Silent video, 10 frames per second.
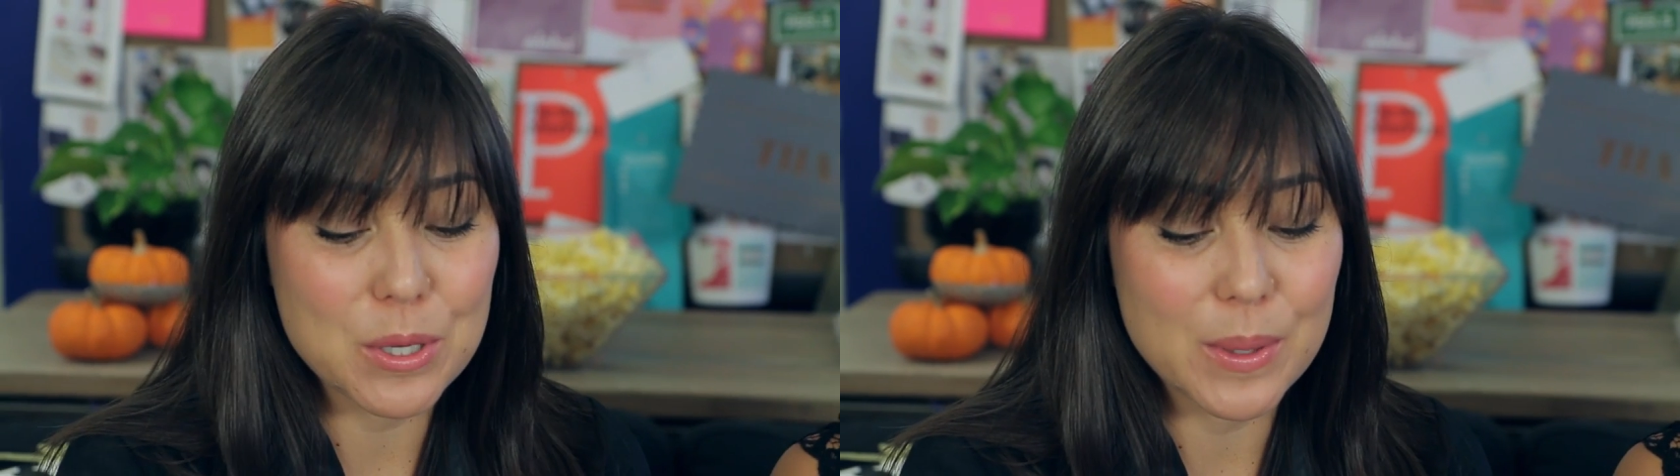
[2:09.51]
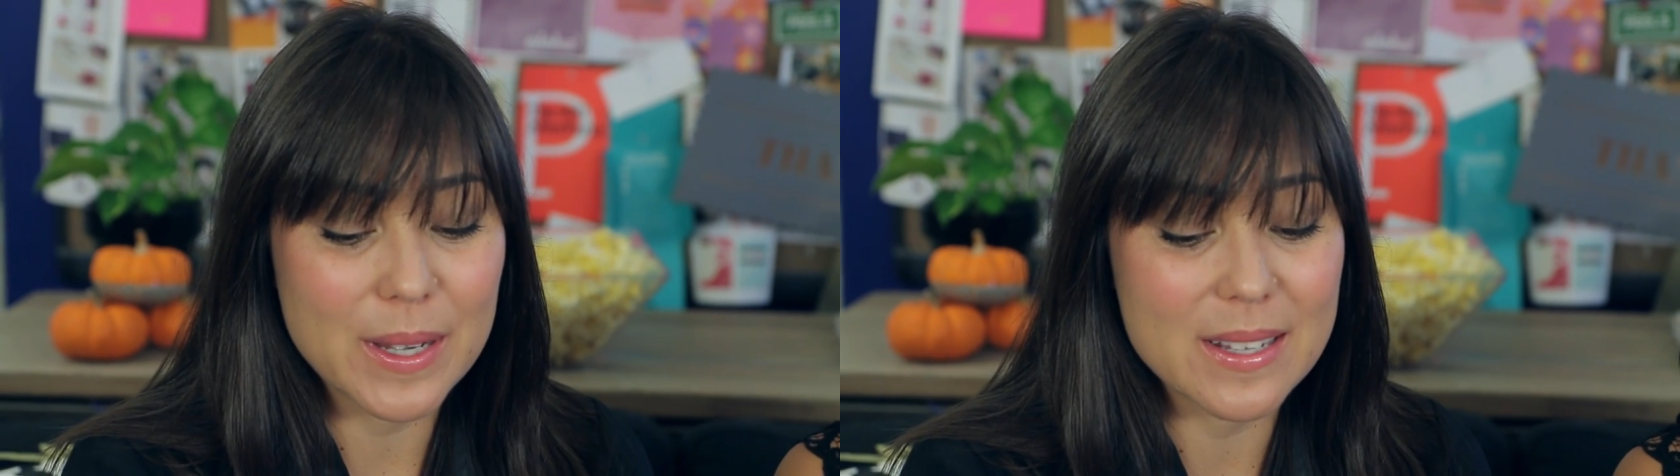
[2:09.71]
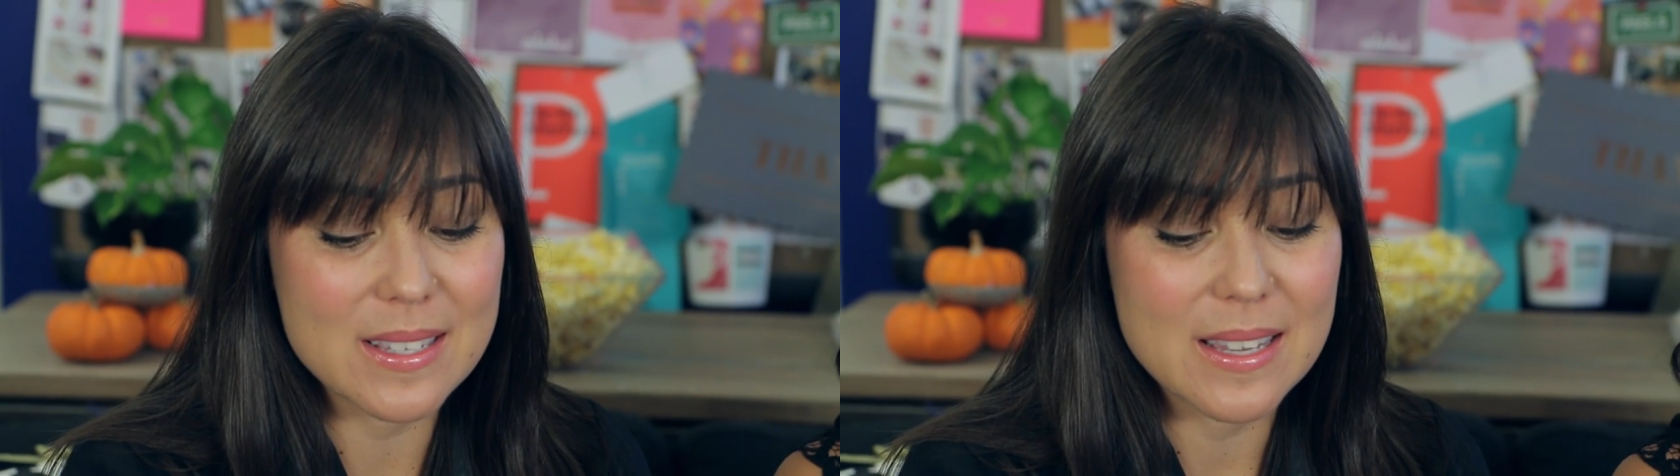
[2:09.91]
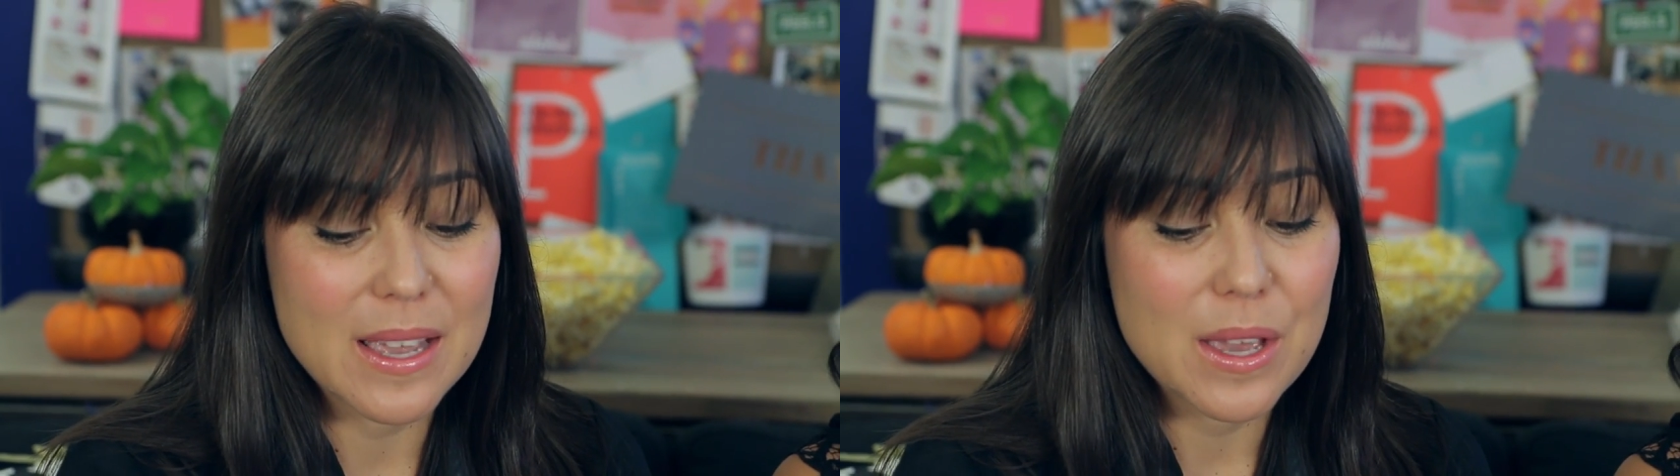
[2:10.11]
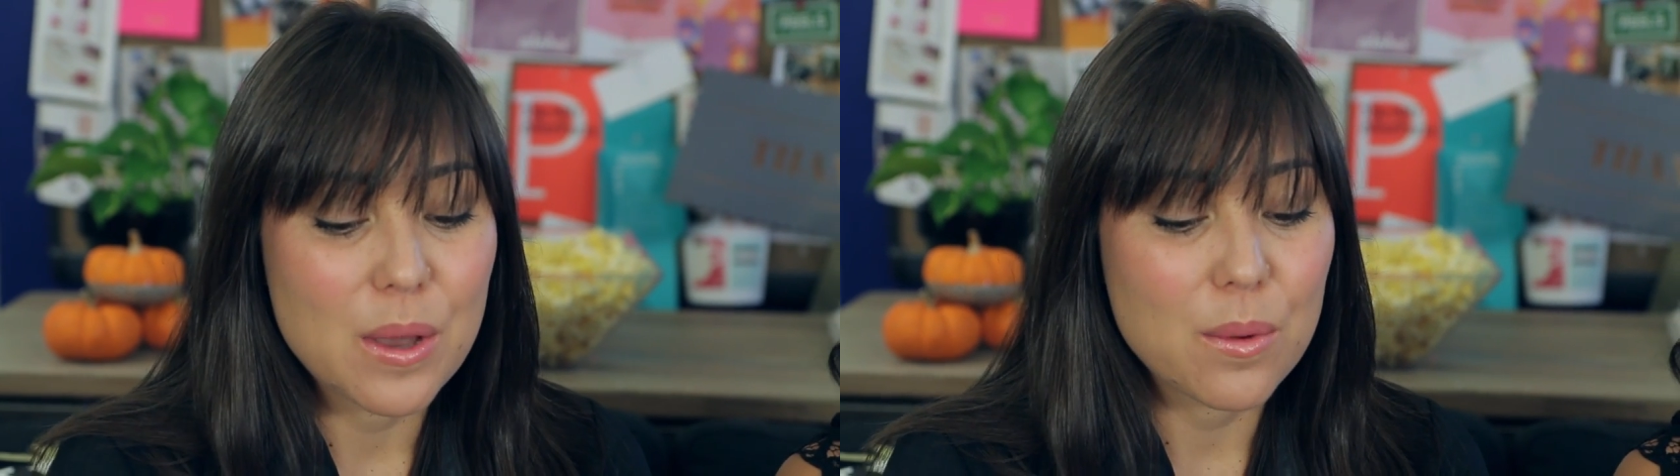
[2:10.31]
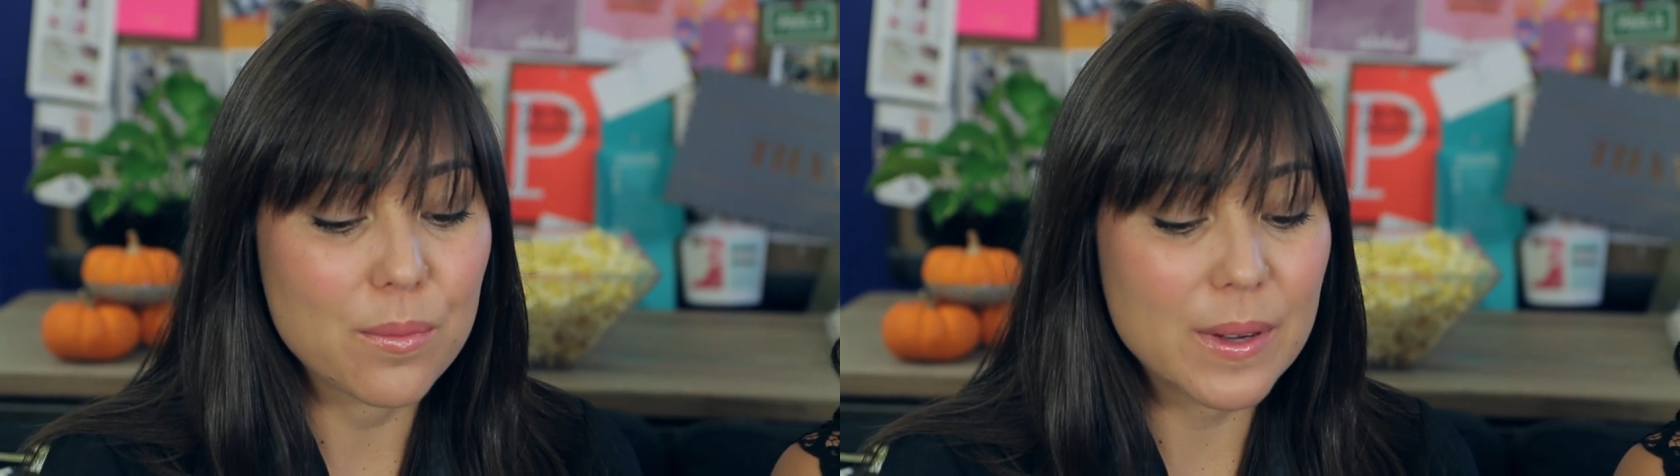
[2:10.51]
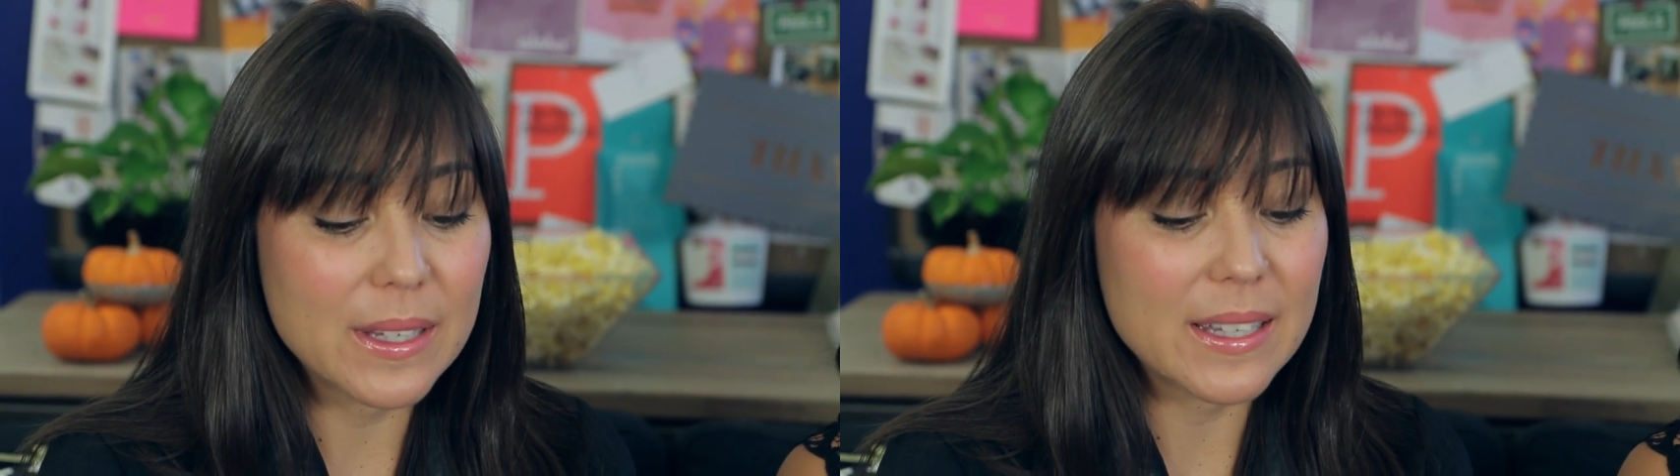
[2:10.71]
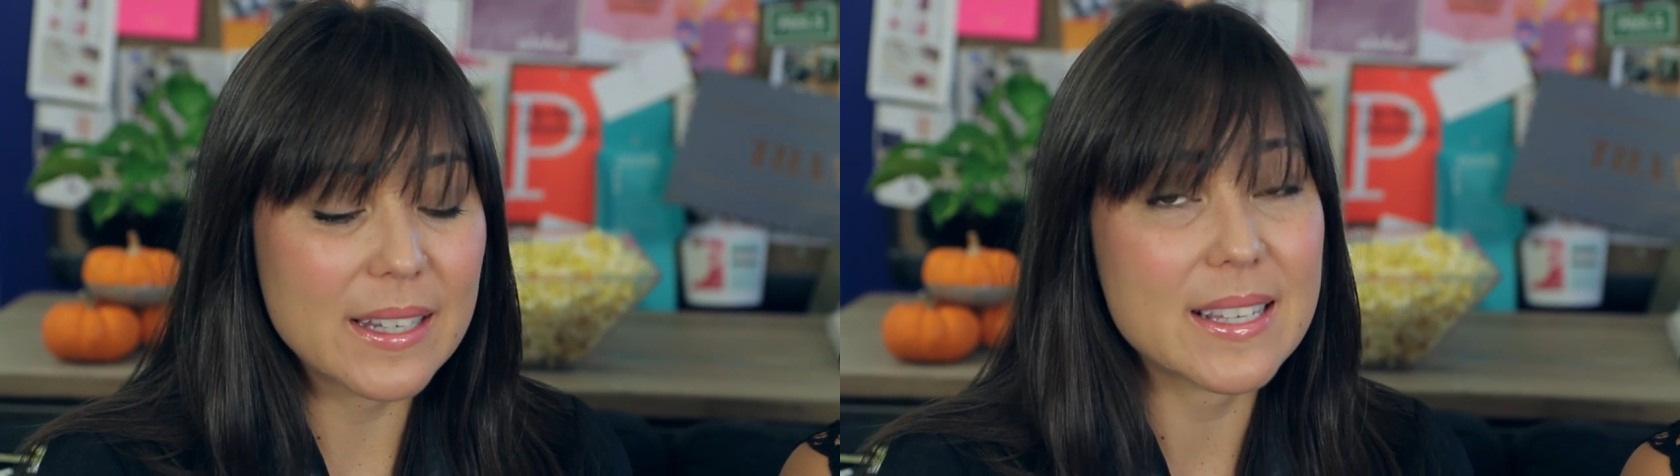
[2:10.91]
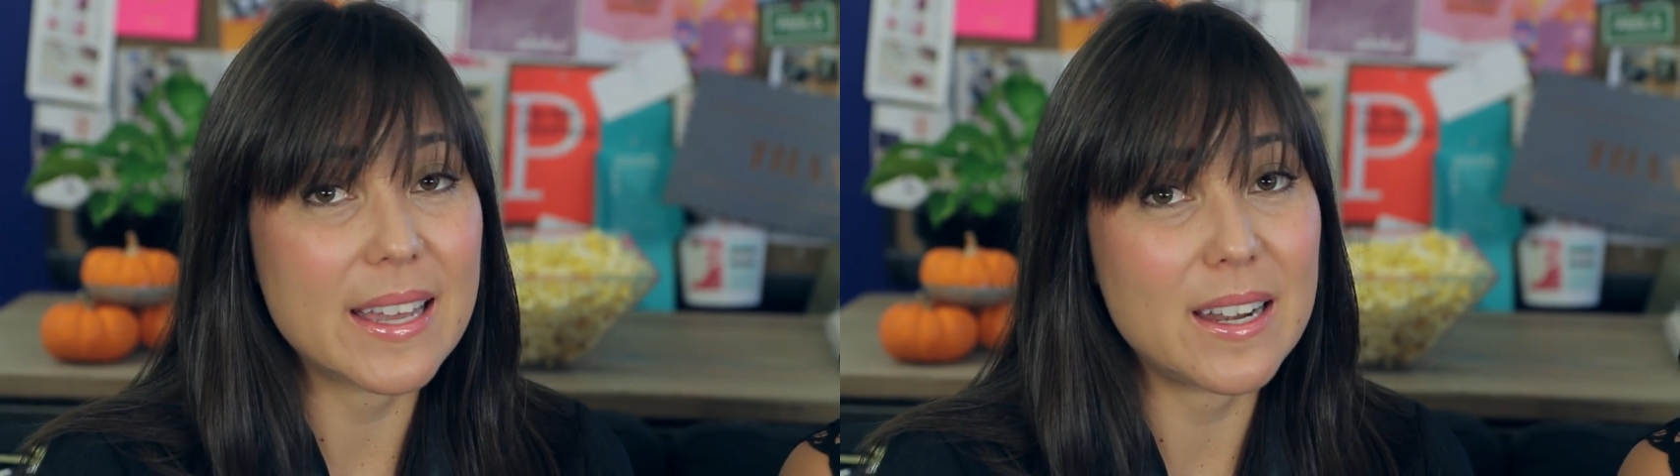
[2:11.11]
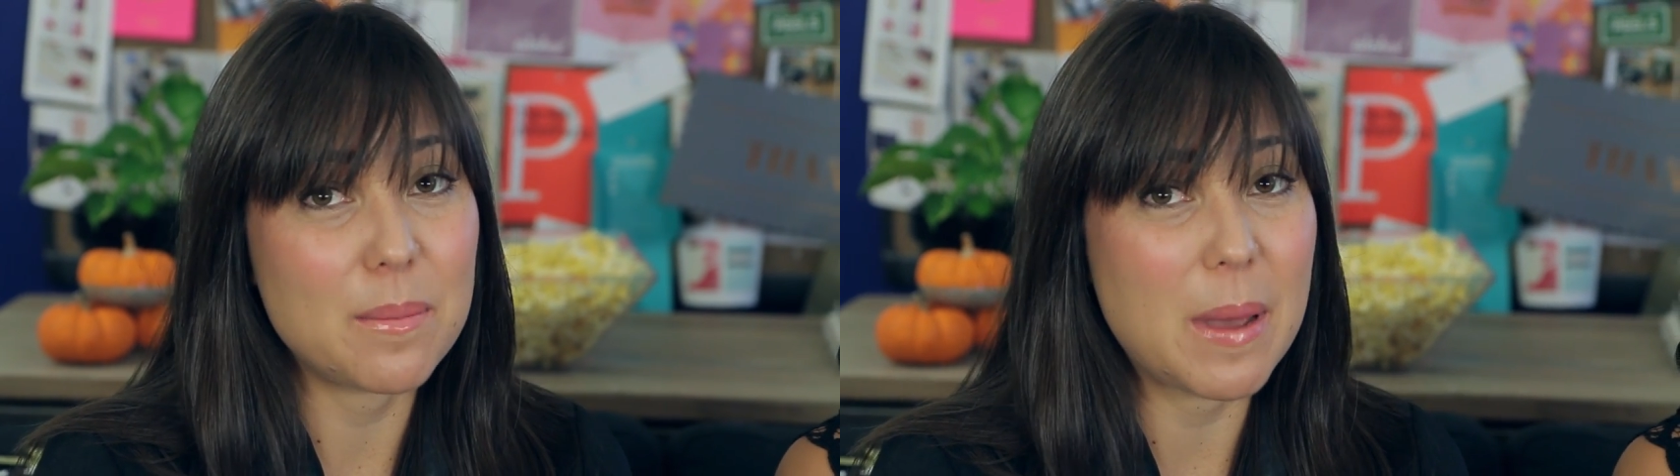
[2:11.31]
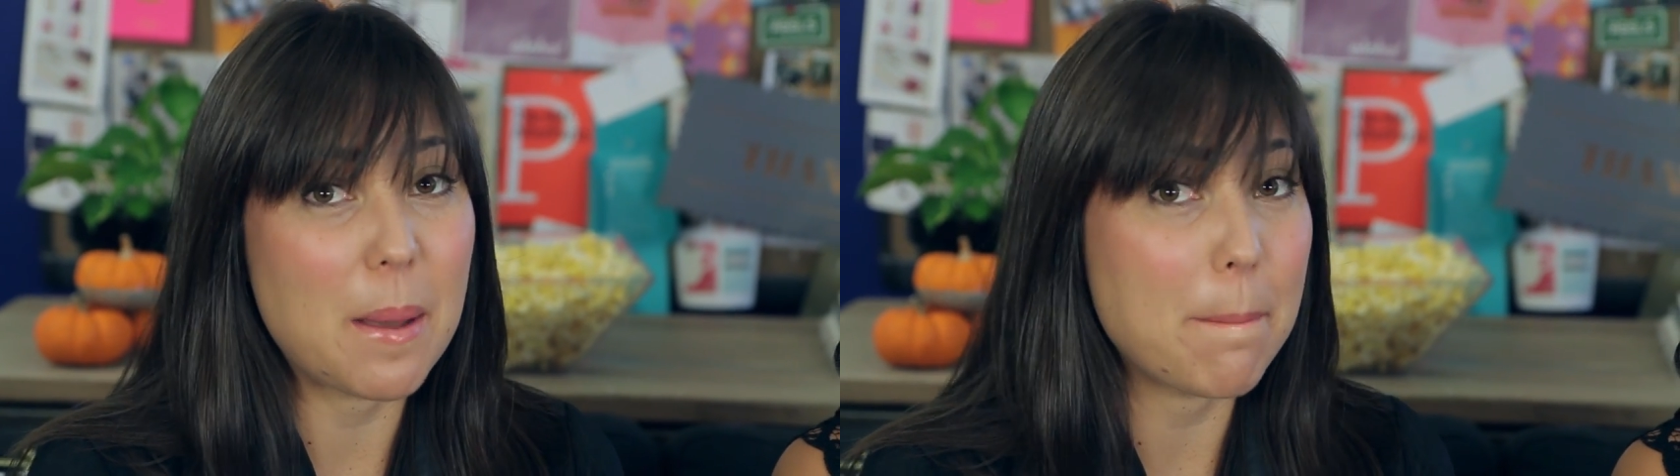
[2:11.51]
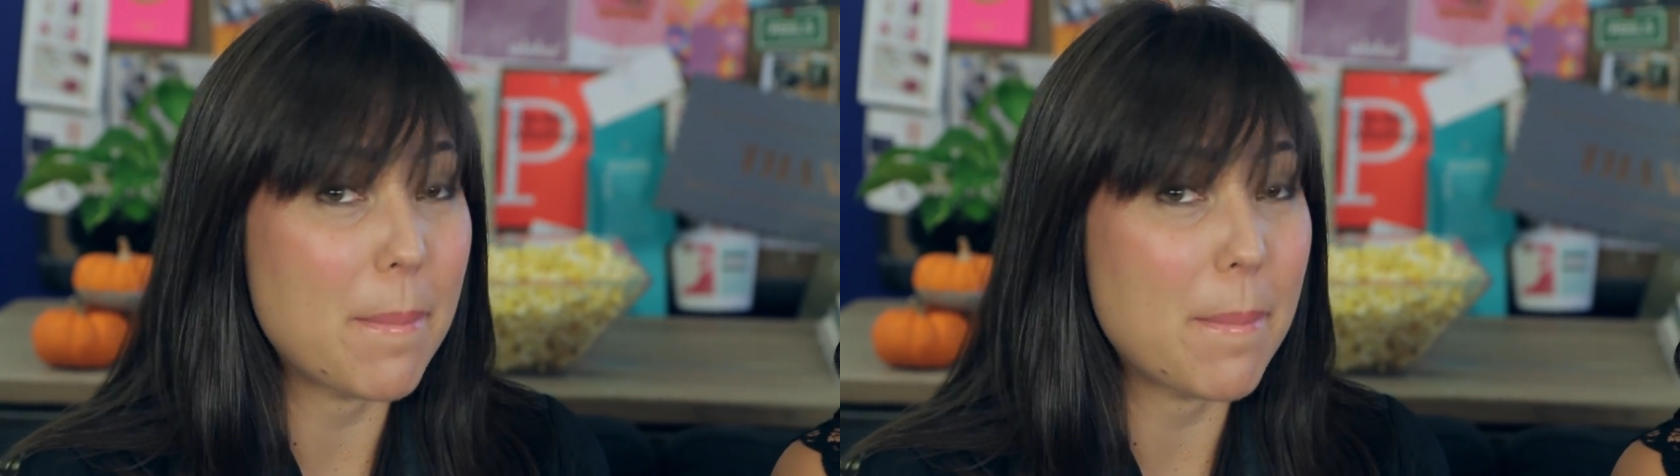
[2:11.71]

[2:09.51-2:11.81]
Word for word: choice. Really excited about